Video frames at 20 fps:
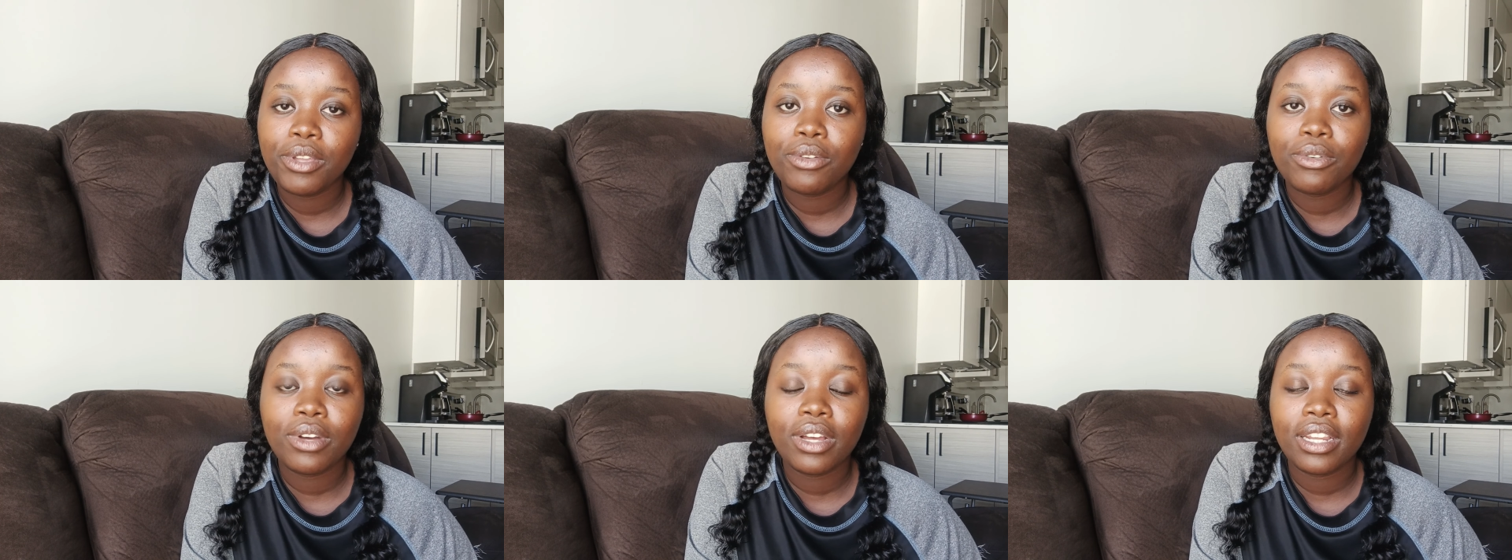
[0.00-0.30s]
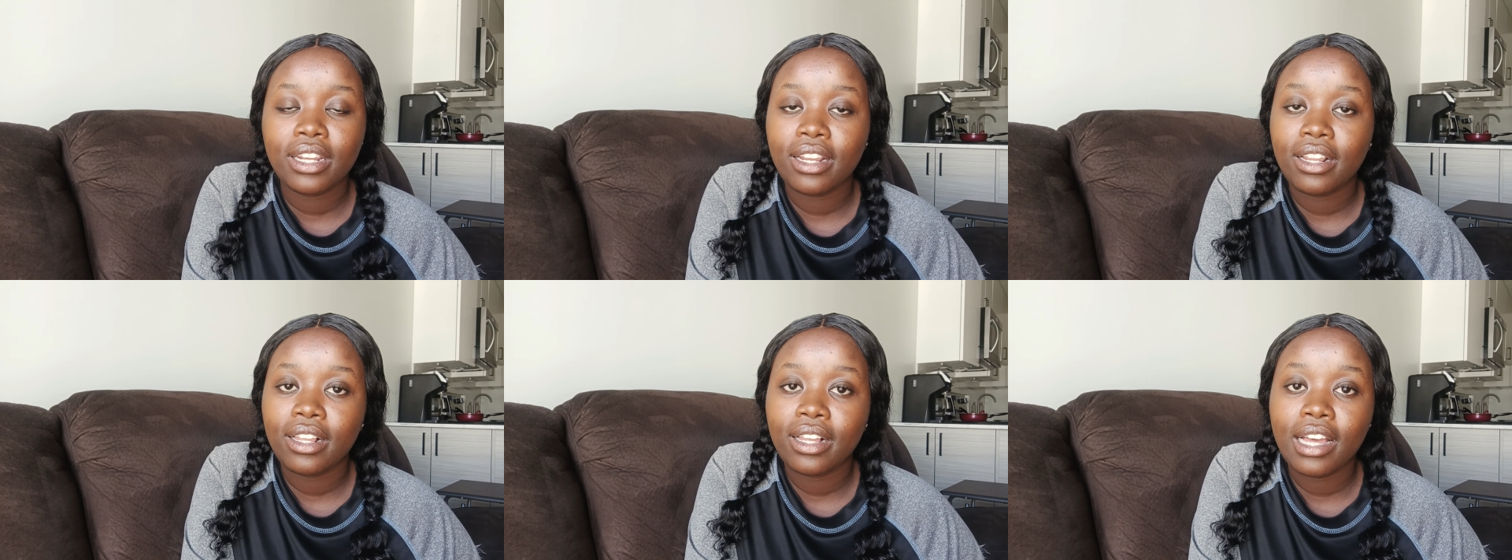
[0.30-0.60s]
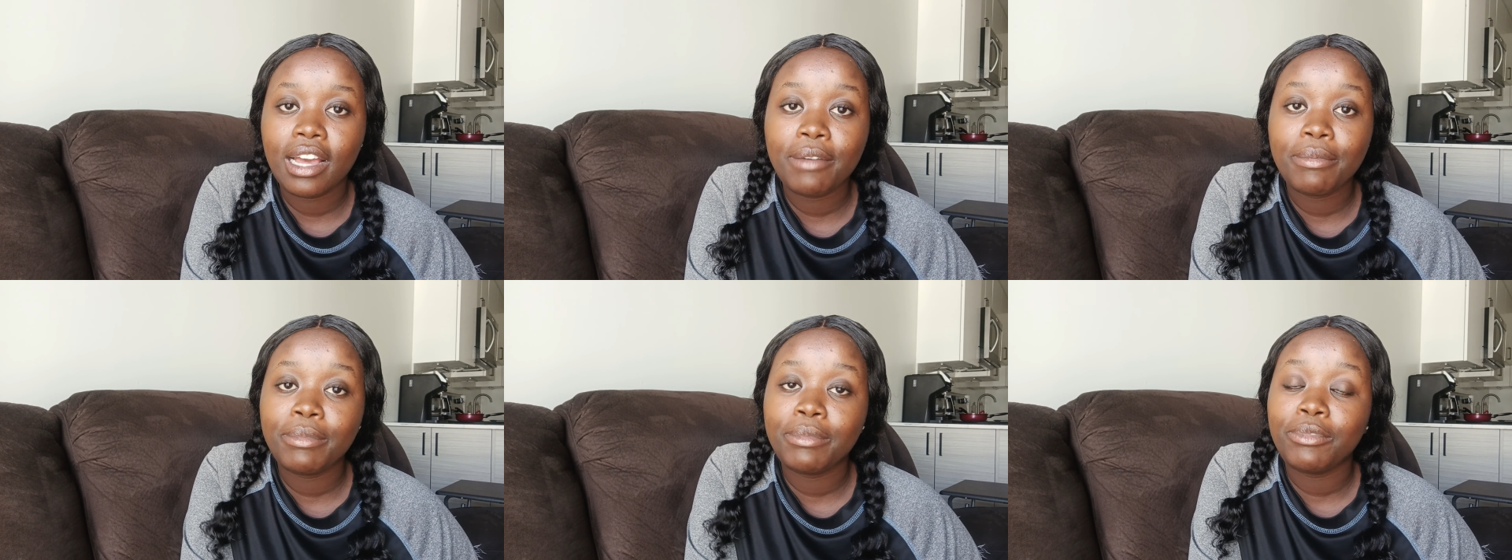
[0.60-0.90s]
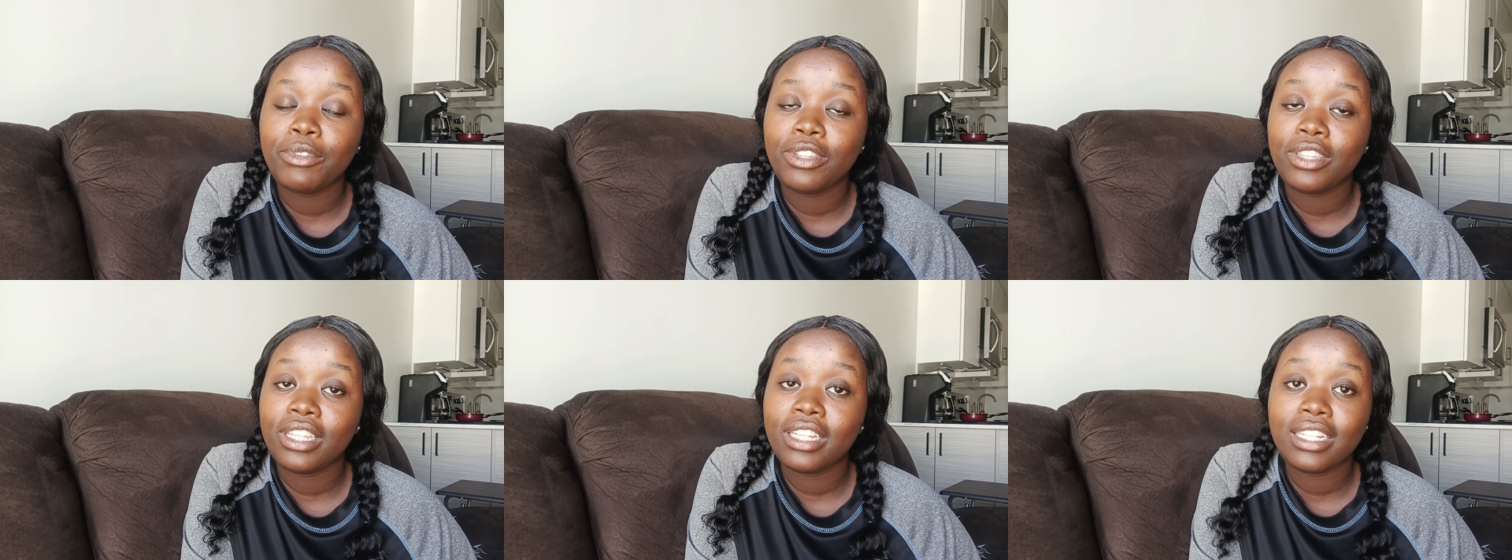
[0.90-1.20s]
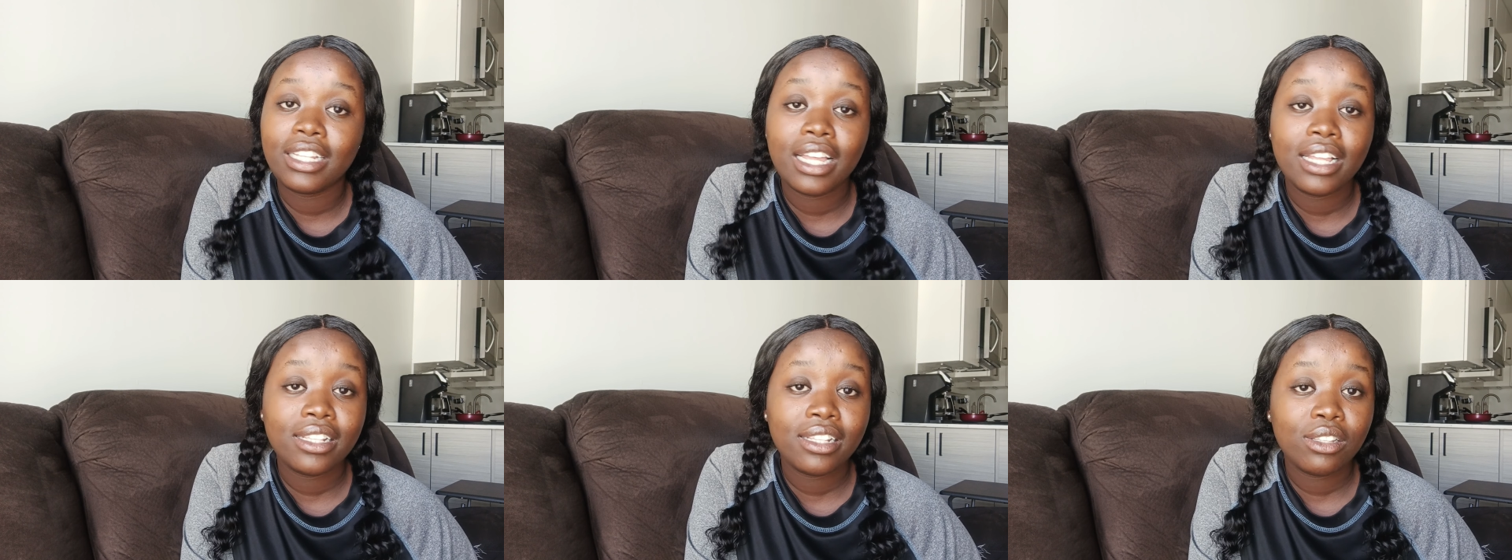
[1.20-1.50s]
You can come with
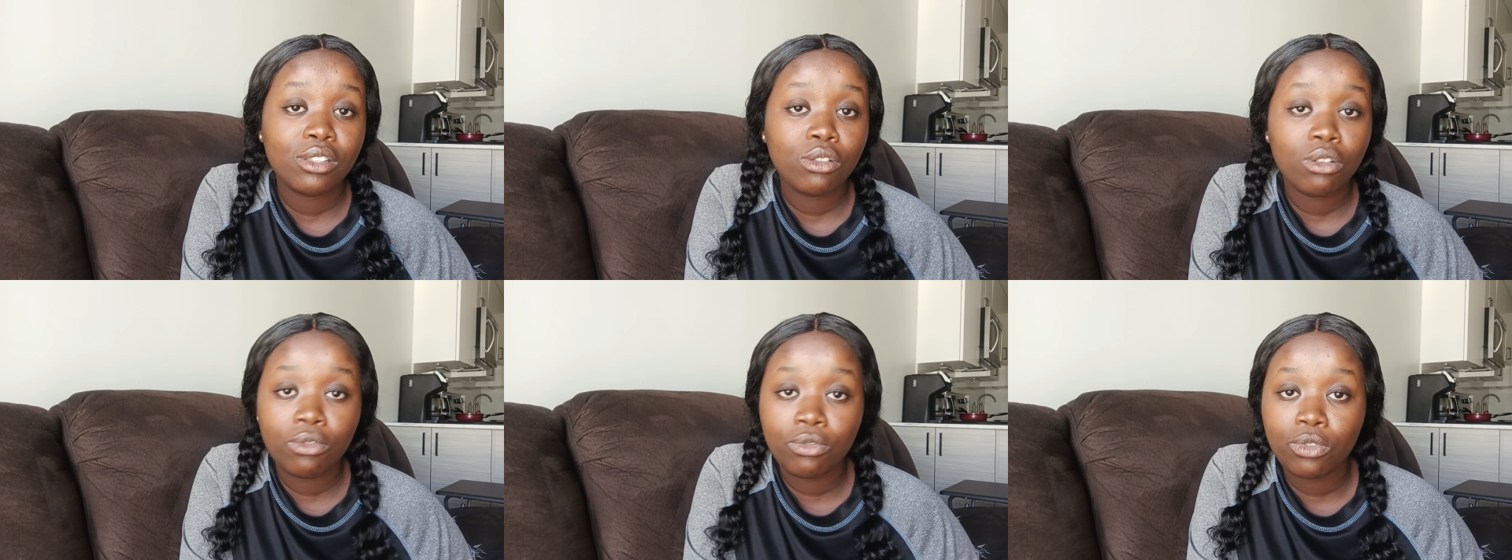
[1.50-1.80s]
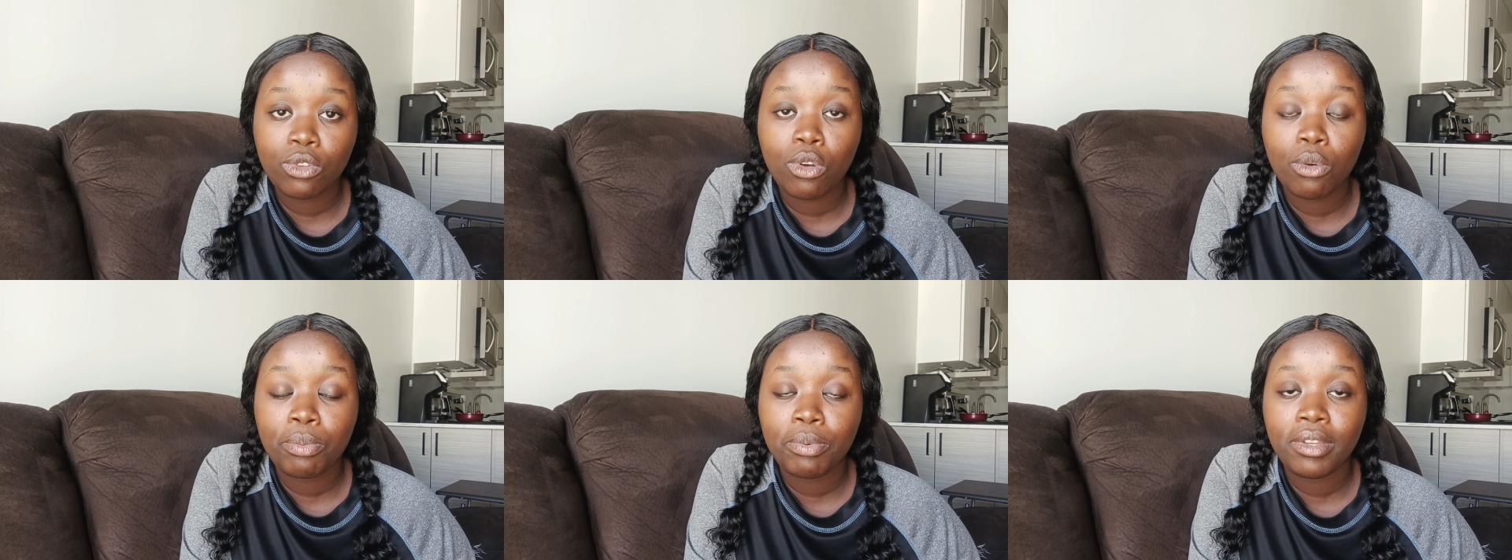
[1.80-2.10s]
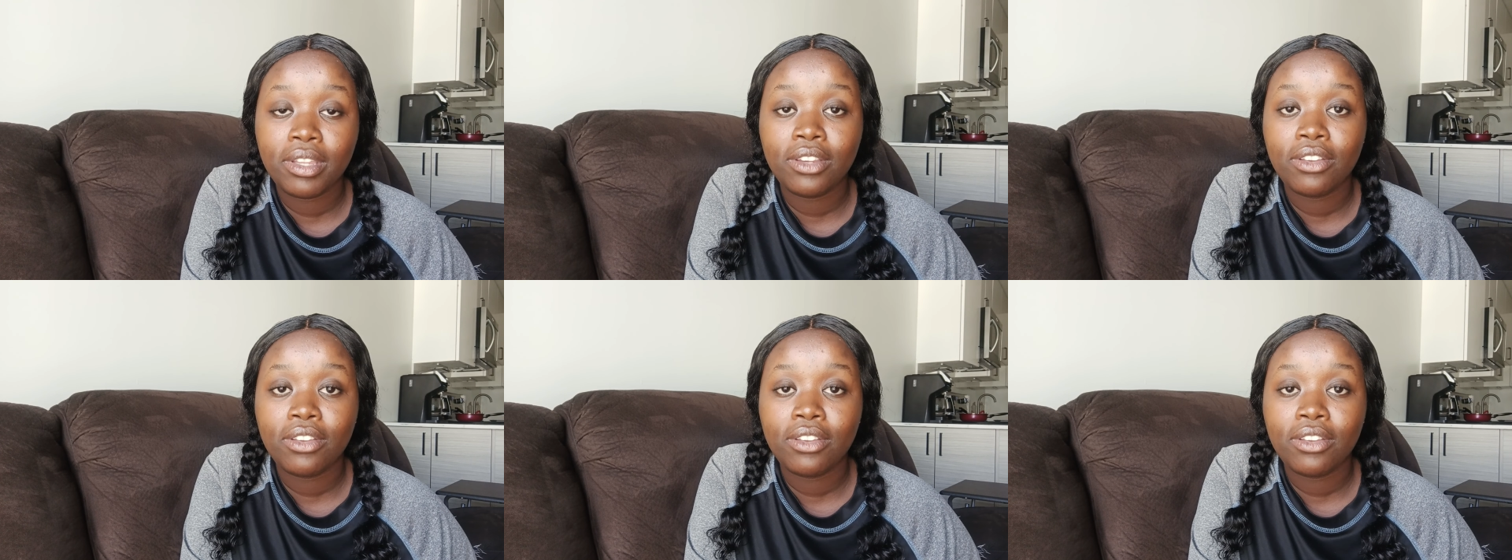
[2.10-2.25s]
it as a soft copy